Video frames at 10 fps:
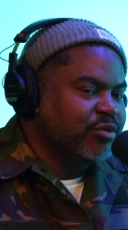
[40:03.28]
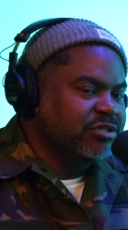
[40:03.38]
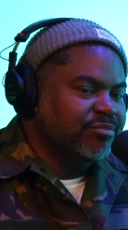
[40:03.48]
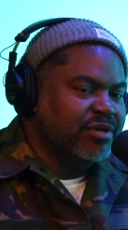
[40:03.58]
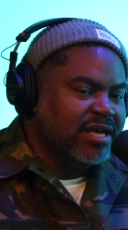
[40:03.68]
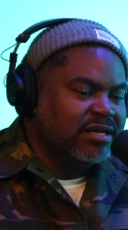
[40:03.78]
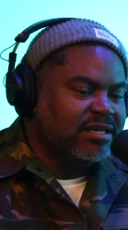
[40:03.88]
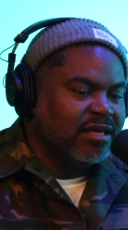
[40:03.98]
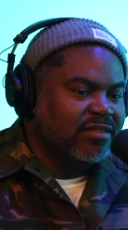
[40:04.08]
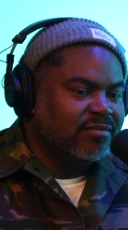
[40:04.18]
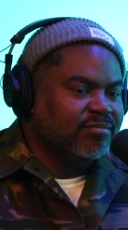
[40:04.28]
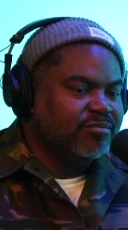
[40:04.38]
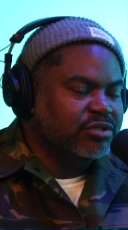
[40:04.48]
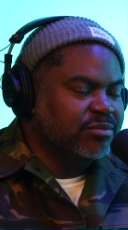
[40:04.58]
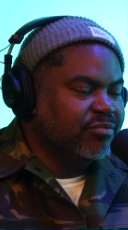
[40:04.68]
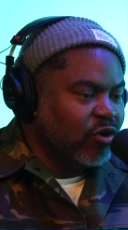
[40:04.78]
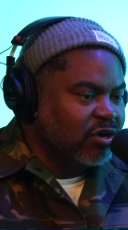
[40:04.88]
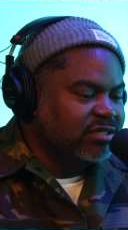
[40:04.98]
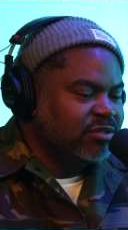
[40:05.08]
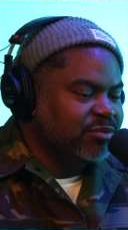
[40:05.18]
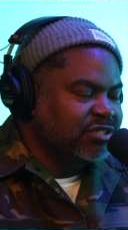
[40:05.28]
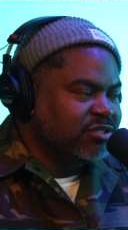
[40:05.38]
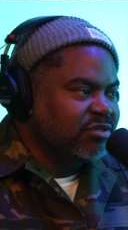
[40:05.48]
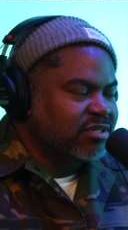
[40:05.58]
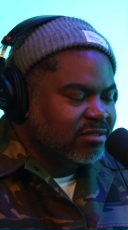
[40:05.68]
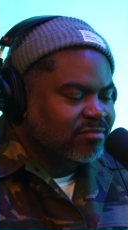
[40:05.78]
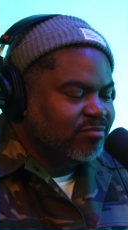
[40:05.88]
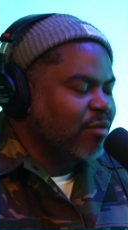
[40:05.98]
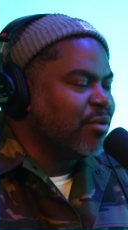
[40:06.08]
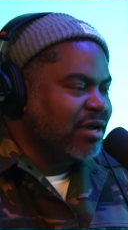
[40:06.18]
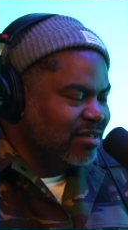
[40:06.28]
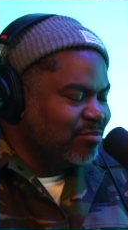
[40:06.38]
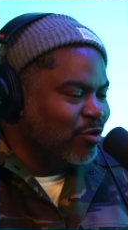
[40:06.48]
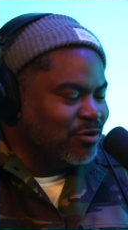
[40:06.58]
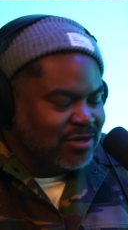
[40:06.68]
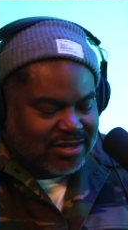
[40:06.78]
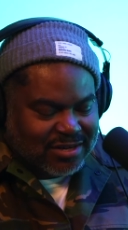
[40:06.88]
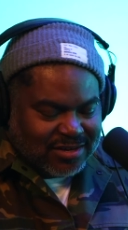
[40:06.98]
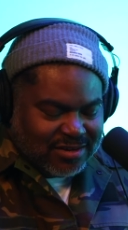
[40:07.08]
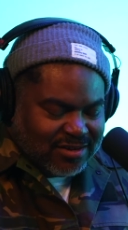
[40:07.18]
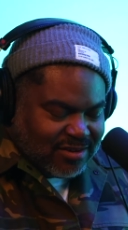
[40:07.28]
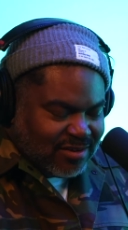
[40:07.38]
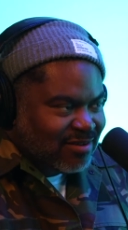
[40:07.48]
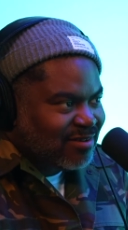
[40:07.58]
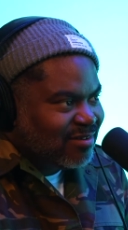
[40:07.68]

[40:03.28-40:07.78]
put your plan together. Put some thought into what you're doing. My bad. Keep going. Yeah, man. And